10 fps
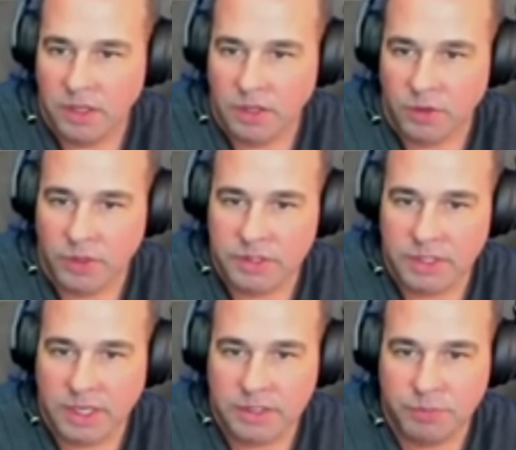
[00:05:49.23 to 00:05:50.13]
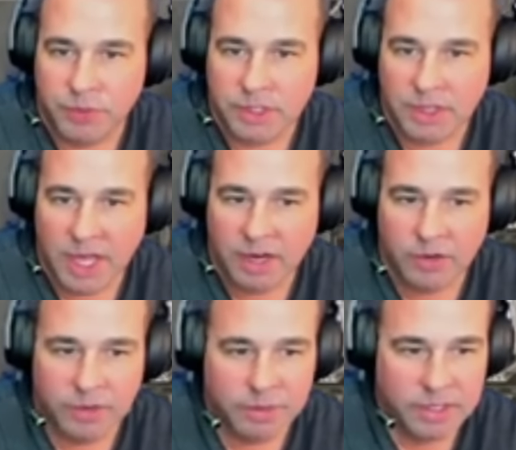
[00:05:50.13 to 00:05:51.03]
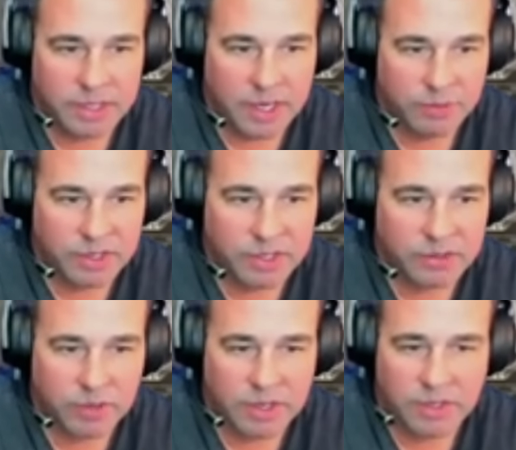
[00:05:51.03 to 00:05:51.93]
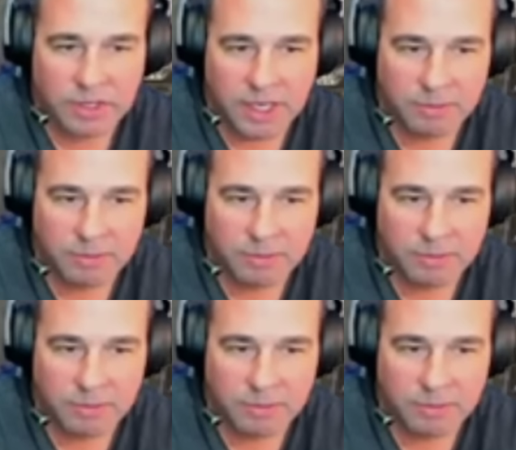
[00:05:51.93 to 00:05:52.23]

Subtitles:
what's next. Put the ladder up, right? How are we going to climb